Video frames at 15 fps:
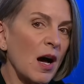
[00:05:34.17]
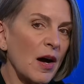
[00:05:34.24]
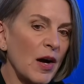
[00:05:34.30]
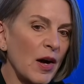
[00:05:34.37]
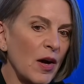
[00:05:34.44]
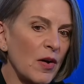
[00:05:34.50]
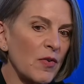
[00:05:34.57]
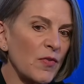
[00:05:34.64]

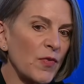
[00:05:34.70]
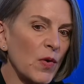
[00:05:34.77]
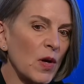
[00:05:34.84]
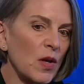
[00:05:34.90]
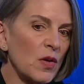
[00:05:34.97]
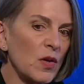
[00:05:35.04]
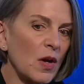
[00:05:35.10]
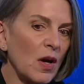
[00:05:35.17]
of,
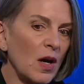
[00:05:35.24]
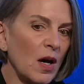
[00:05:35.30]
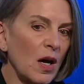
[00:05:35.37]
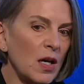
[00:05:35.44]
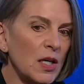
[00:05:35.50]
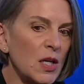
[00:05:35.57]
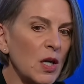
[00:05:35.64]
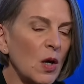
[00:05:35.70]

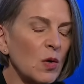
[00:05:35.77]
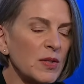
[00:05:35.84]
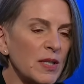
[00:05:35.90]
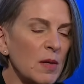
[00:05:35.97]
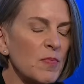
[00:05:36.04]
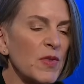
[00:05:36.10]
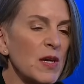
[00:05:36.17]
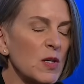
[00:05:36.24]
you know,
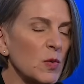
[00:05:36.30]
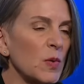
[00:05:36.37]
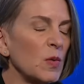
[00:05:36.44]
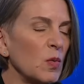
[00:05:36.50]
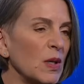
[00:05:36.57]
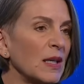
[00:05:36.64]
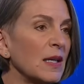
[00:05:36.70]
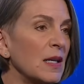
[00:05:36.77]
some things we
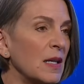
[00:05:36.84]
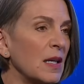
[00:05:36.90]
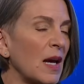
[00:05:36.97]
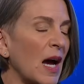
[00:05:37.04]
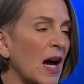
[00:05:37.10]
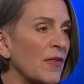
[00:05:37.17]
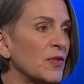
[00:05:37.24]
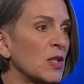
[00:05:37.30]
really
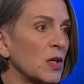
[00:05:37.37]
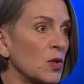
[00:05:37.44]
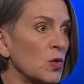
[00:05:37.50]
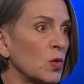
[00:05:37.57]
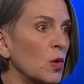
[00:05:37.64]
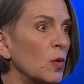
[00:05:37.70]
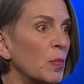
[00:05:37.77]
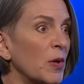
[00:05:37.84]
have to
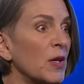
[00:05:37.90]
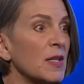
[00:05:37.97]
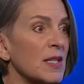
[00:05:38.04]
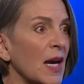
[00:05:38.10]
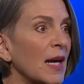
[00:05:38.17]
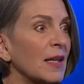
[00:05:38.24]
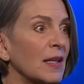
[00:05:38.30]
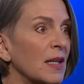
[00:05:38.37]
control pretty
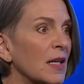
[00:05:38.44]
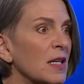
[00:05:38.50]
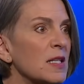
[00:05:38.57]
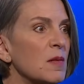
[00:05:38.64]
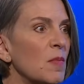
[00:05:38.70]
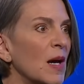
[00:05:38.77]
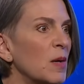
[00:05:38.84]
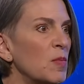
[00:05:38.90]
tightly
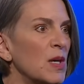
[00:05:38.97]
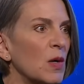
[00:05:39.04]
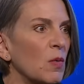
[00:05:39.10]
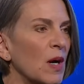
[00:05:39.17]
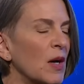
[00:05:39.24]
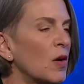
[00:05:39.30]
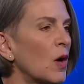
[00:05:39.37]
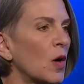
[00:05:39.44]
because it might be
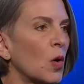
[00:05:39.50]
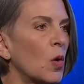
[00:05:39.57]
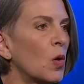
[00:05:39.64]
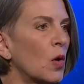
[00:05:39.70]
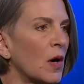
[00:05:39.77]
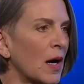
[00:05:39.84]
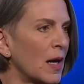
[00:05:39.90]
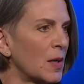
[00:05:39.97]
around our
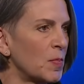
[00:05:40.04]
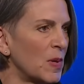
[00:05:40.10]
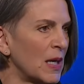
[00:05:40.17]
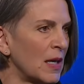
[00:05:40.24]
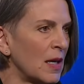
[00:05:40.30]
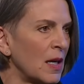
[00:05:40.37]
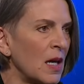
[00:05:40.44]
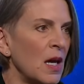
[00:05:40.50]
core
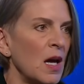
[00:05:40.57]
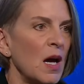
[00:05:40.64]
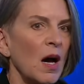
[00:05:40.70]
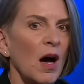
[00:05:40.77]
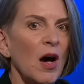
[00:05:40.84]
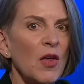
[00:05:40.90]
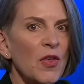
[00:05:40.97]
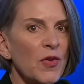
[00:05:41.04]
IP.
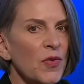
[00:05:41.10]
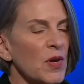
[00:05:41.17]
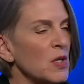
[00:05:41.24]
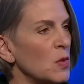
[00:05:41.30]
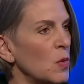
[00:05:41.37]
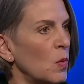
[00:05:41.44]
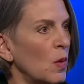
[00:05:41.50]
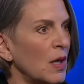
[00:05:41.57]
Other
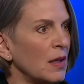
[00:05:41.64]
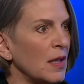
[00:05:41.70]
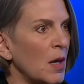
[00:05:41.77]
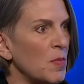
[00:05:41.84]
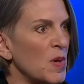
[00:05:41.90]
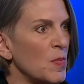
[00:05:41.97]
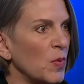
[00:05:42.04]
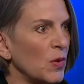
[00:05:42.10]
things right. we want to
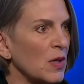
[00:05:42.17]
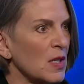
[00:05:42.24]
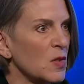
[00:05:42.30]
let people